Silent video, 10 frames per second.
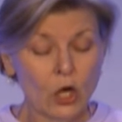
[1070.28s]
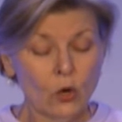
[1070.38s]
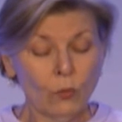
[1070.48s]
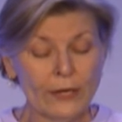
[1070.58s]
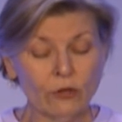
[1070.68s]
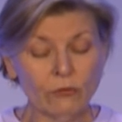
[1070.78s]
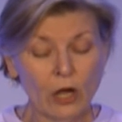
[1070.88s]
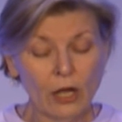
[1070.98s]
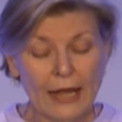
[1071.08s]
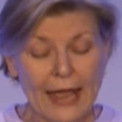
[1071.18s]
We do
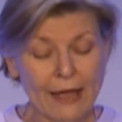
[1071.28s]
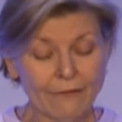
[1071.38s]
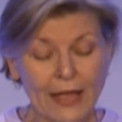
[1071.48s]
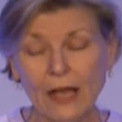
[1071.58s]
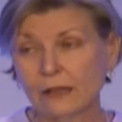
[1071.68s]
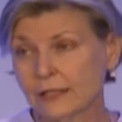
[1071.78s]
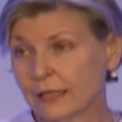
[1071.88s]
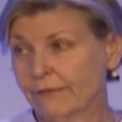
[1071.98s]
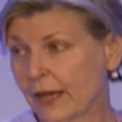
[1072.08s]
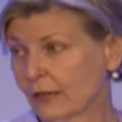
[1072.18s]
not have a
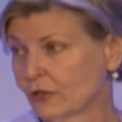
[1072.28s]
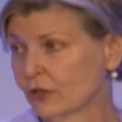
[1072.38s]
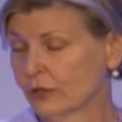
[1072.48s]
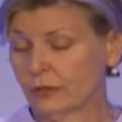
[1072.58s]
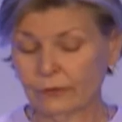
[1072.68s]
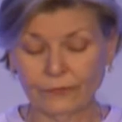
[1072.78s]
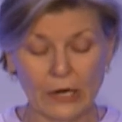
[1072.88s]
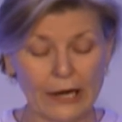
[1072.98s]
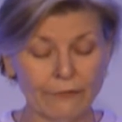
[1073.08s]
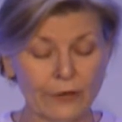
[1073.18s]
housing voucher for
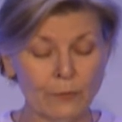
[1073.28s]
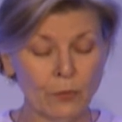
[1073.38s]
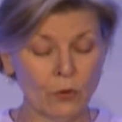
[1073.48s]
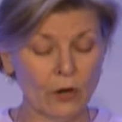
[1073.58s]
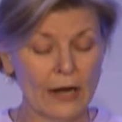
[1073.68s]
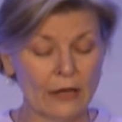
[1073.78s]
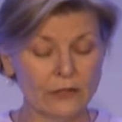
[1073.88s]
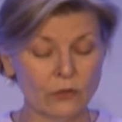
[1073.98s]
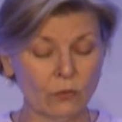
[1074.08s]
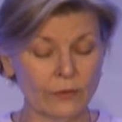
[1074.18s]
every poor
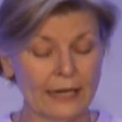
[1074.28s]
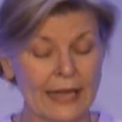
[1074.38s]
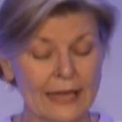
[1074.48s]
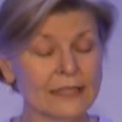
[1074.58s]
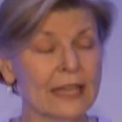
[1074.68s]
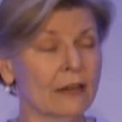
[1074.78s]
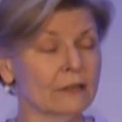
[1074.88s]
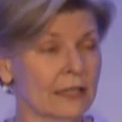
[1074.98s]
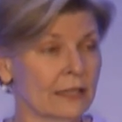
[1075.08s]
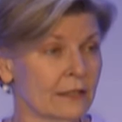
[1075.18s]
household that has
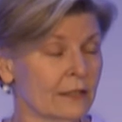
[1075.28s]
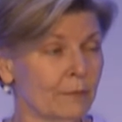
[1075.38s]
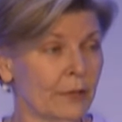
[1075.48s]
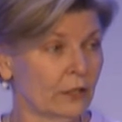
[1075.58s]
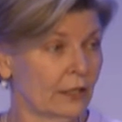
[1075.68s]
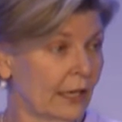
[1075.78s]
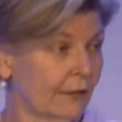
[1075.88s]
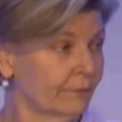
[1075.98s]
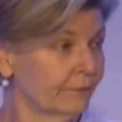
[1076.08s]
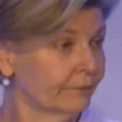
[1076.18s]
housing instability,
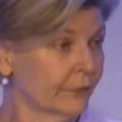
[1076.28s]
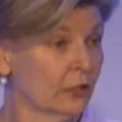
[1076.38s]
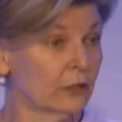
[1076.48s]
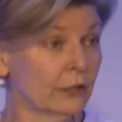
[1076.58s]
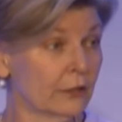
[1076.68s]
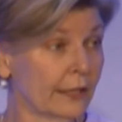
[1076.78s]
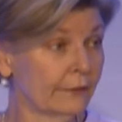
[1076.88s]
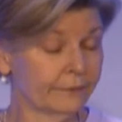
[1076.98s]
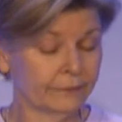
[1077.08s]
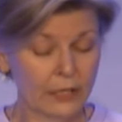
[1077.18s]
clearly.
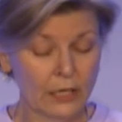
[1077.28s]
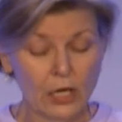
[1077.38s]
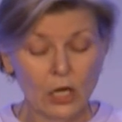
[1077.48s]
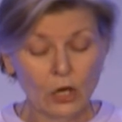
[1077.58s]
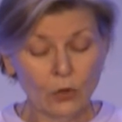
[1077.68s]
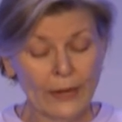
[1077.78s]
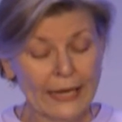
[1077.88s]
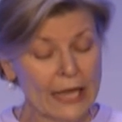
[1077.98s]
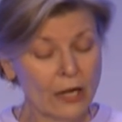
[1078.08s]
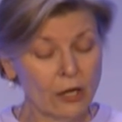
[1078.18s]
We
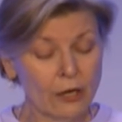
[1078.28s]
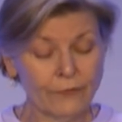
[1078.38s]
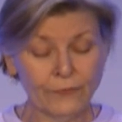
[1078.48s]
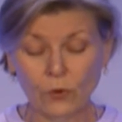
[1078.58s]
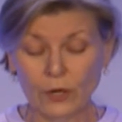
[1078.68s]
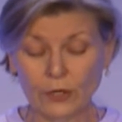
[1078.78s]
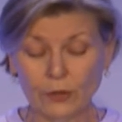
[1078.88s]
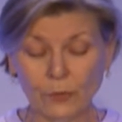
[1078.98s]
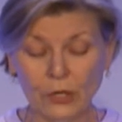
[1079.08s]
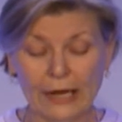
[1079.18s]
cannot afford to
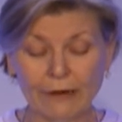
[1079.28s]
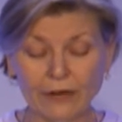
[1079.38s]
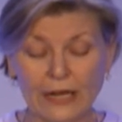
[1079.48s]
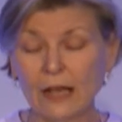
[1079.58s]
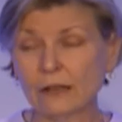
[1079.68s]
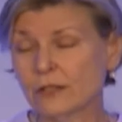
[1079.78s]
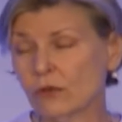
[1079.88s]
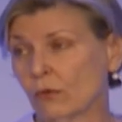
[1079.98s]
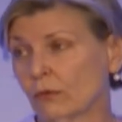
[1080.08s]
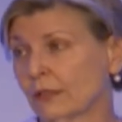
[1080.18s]
put every household